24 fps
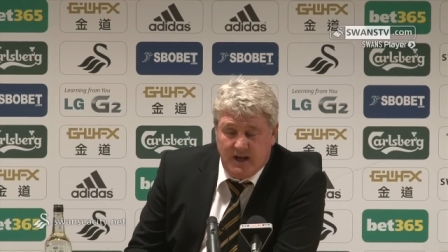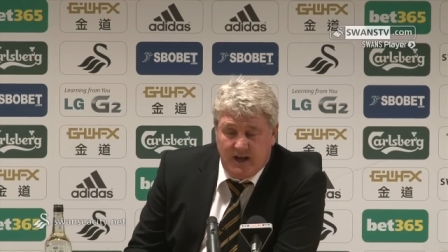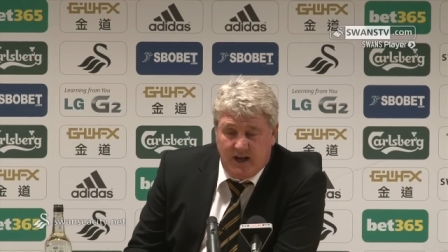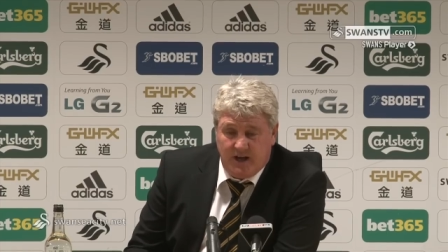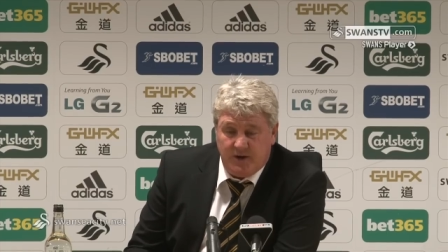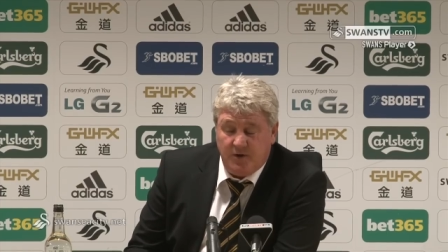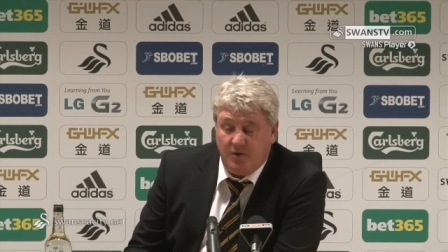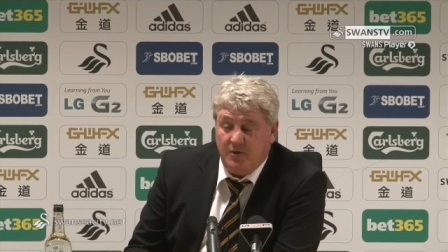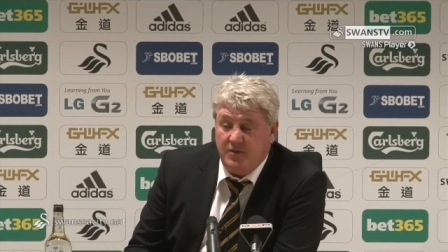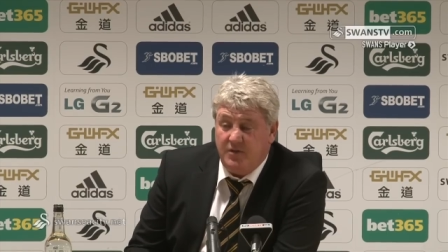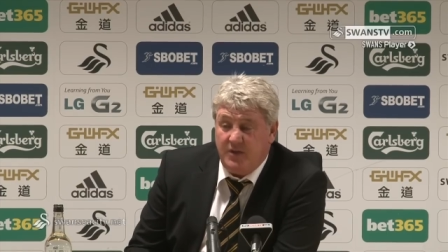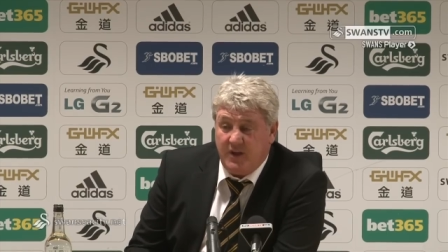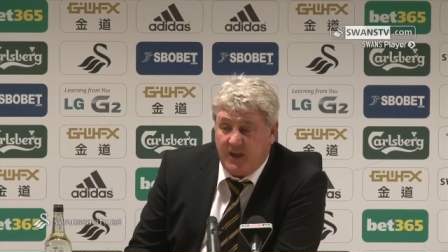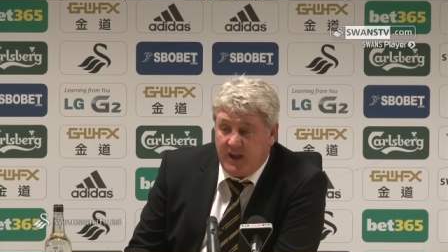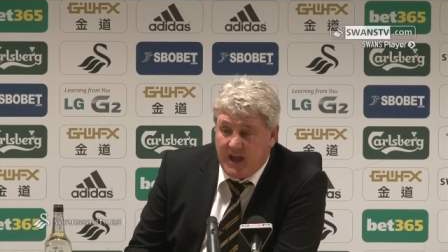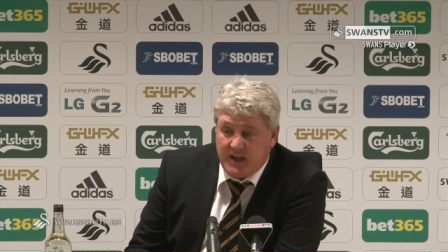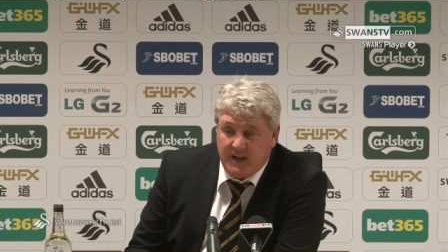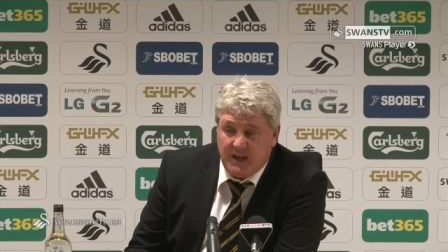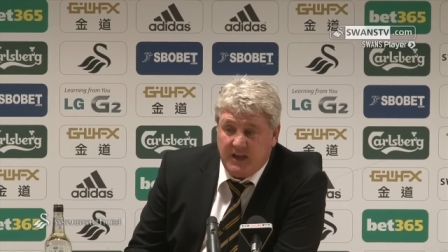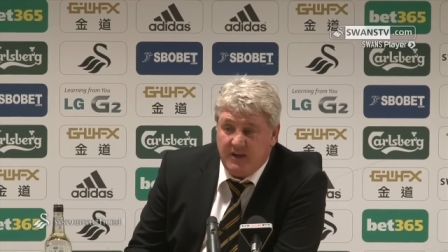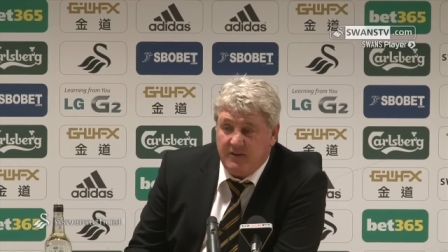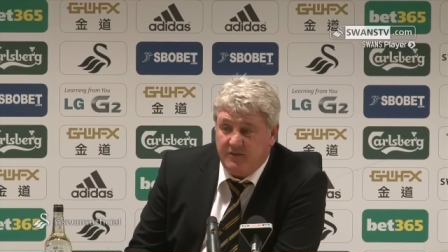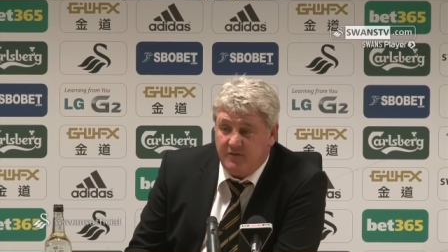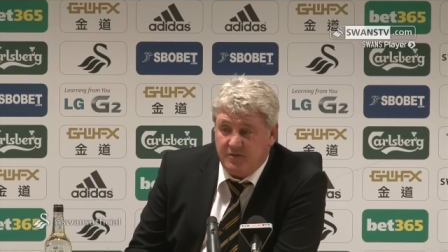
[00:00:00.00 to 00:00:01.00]
I don't think
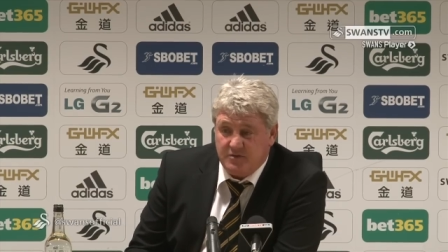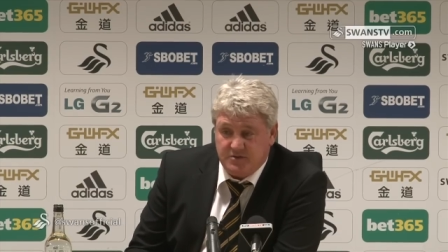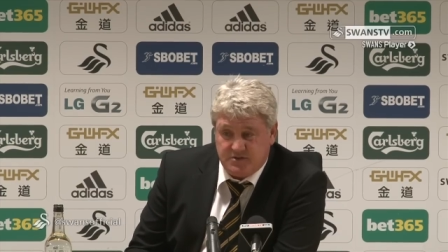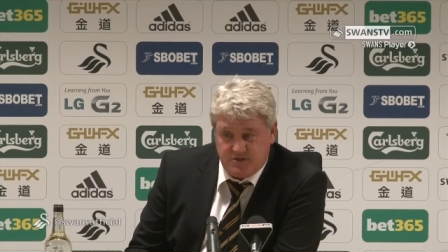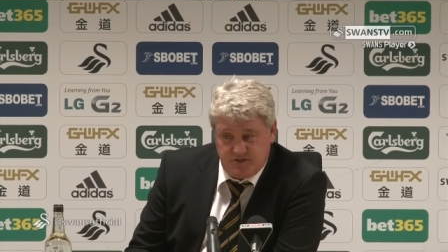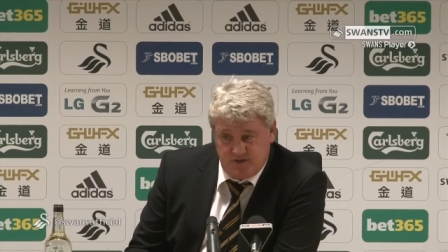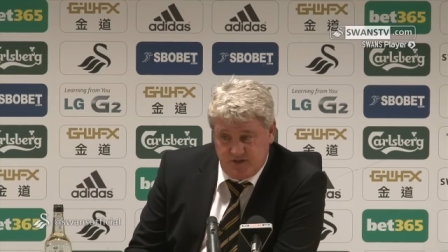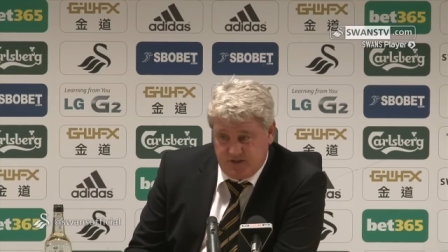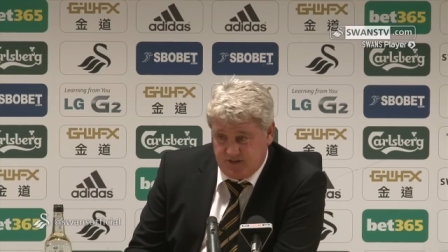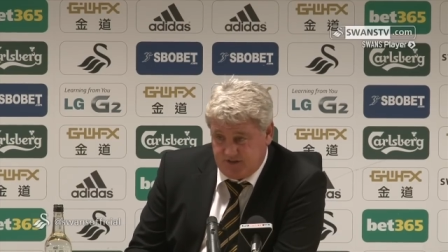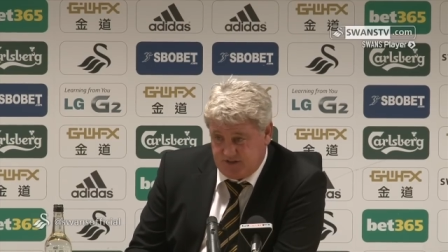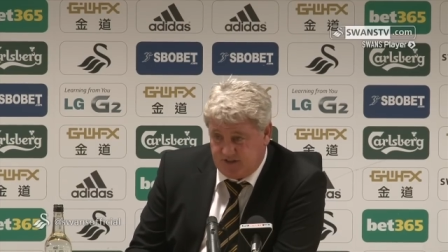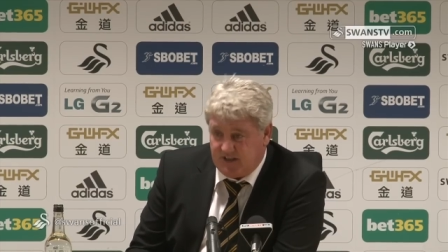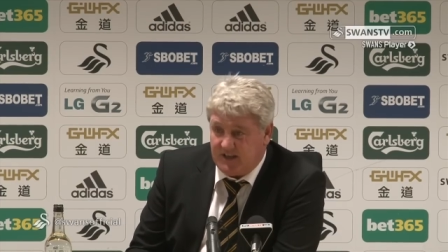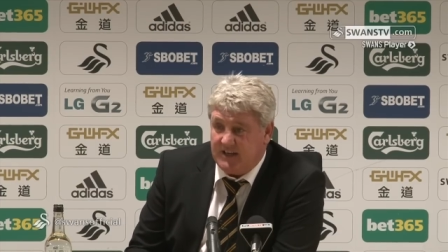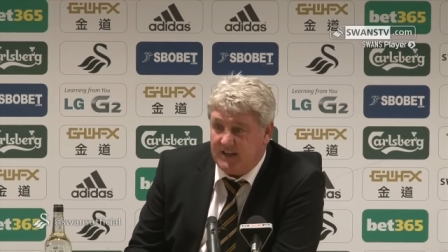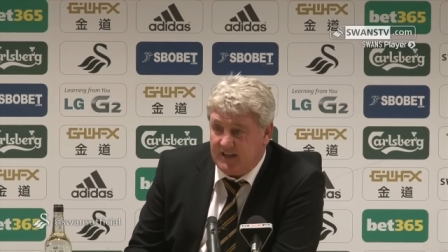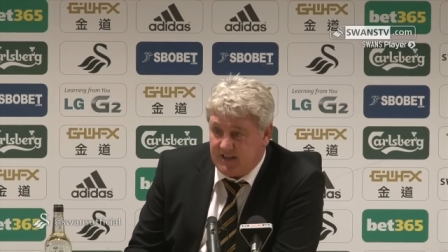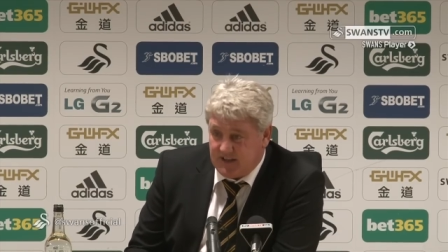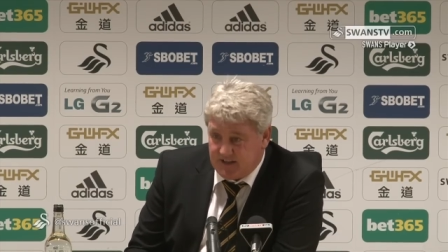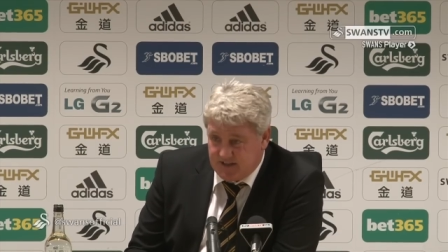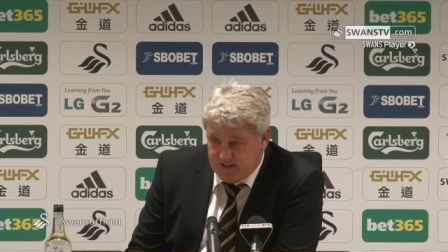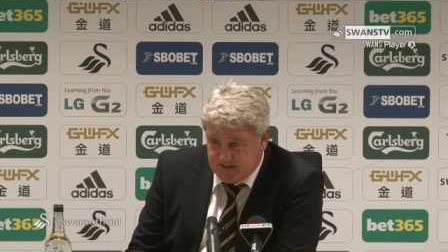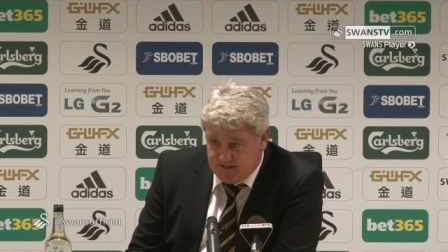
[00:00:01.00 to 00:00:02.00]
any of us seen
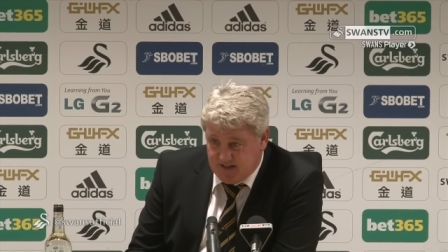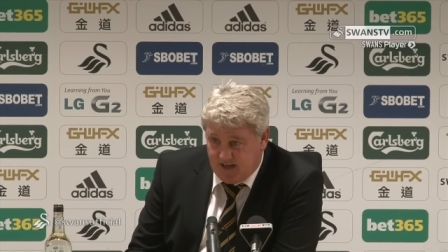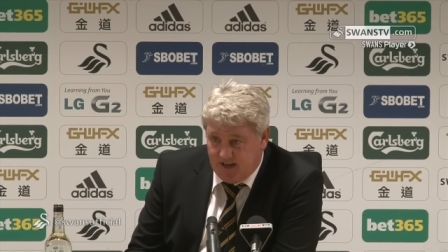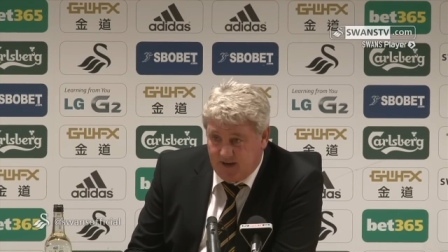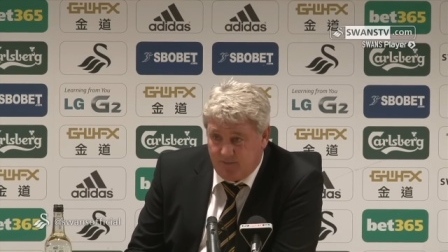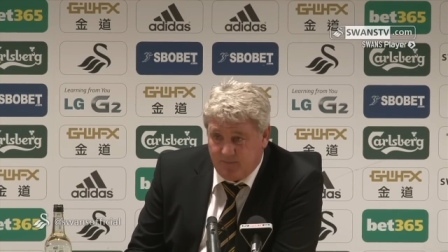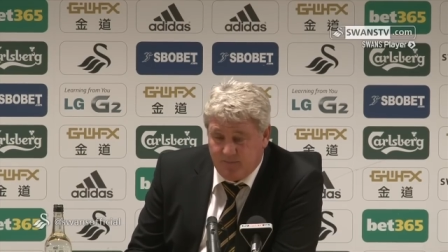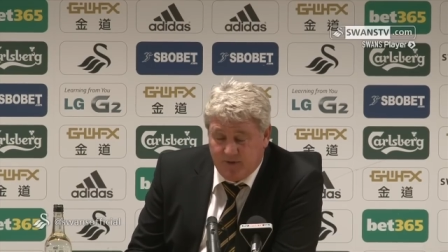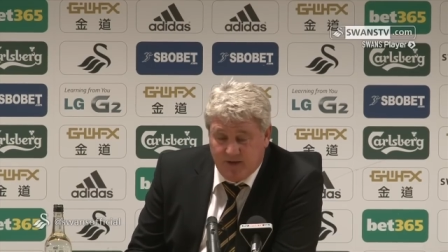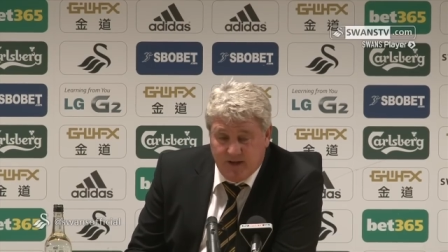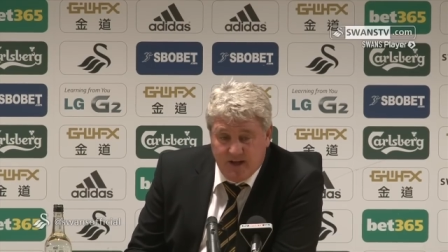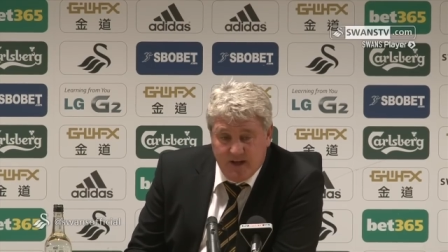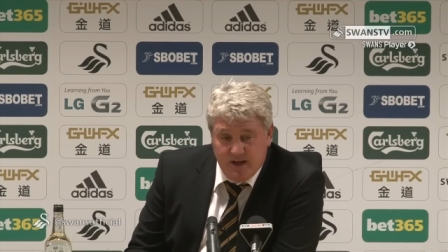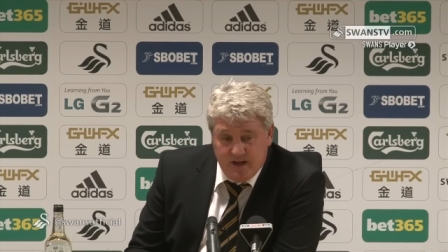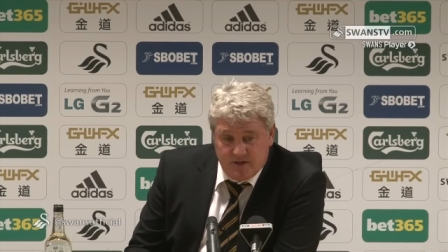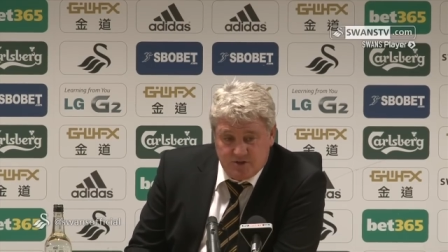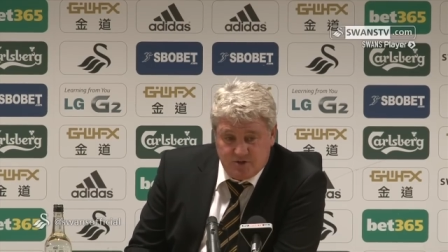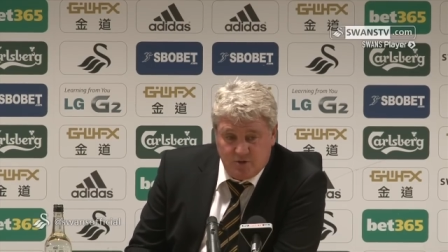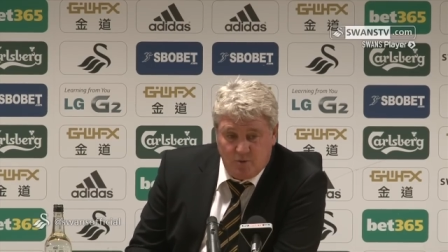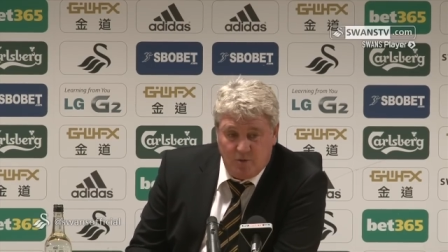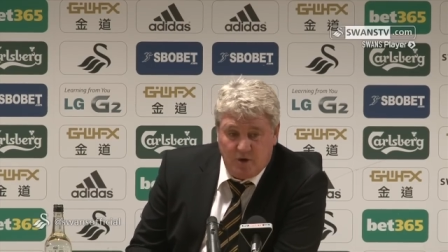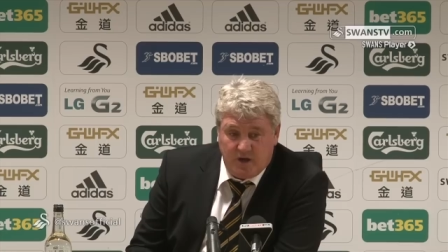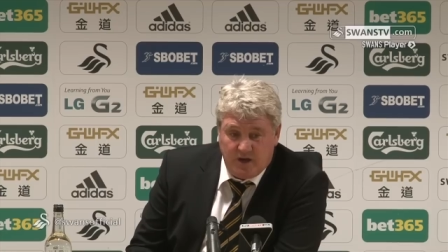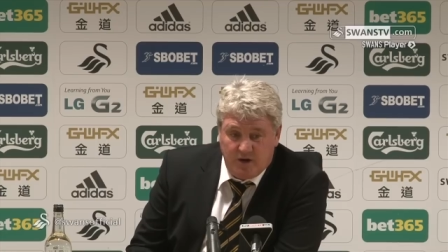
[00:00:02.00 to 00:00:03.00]
it at the time,
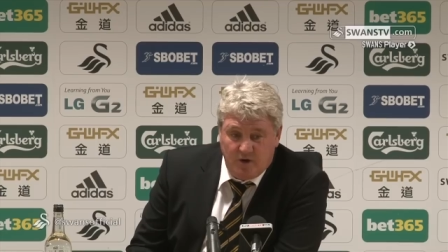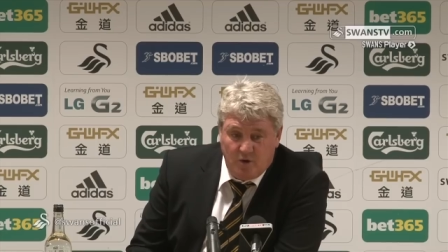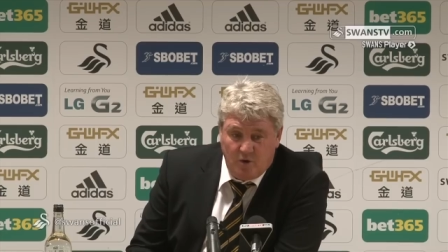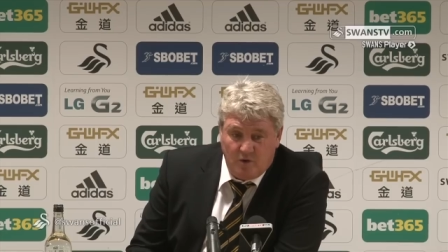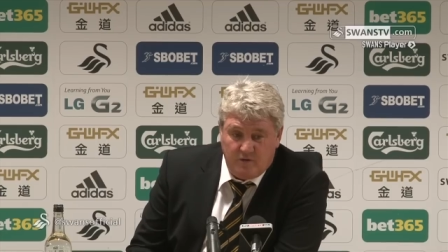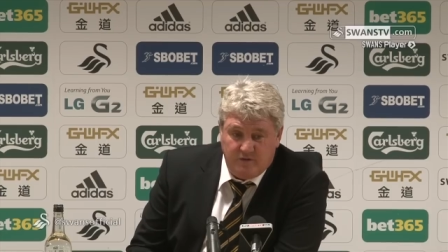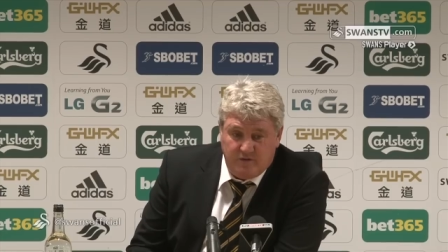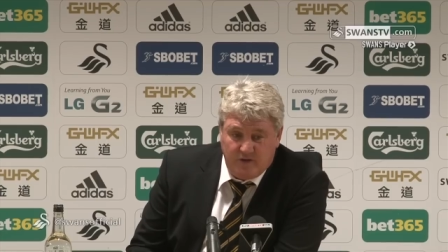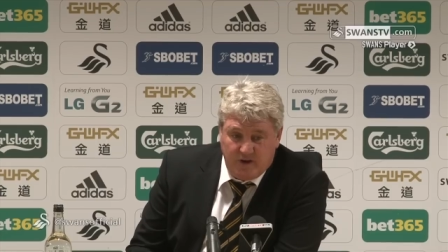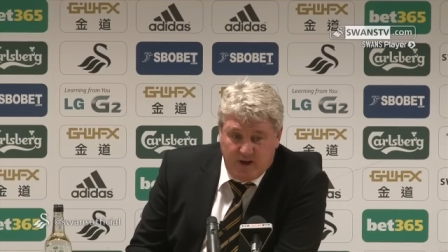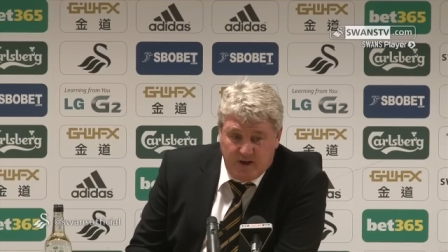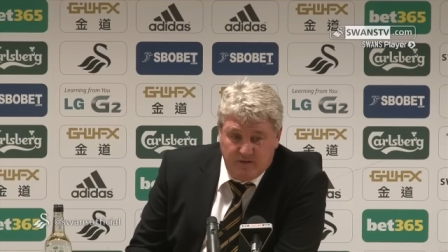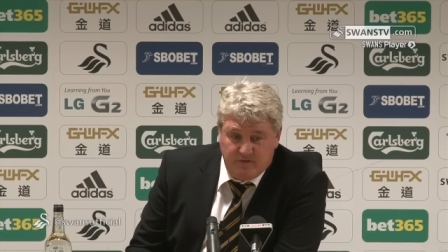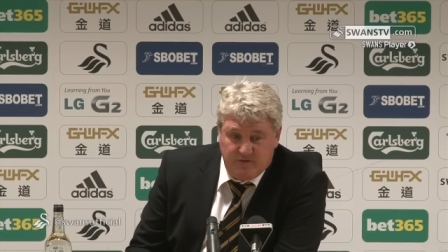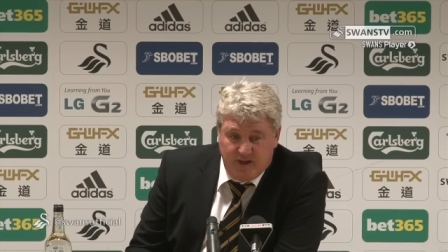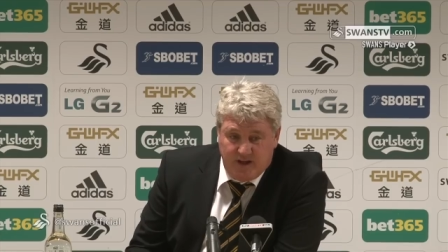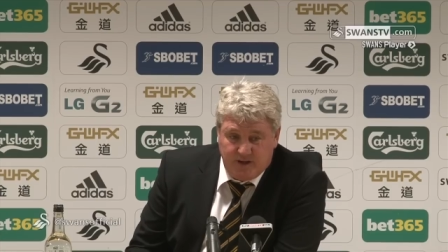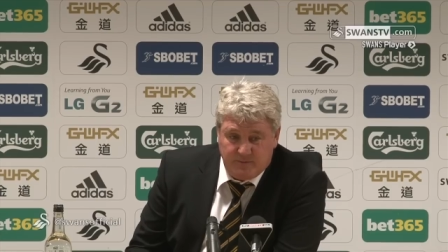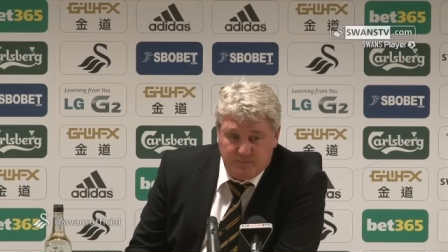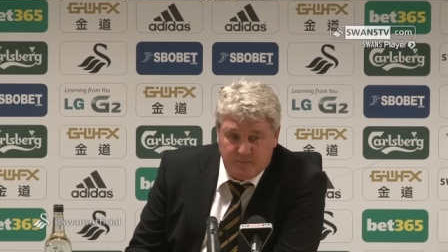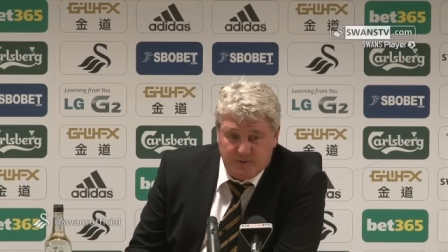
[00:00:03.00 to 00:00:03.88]
so we can all forgive that.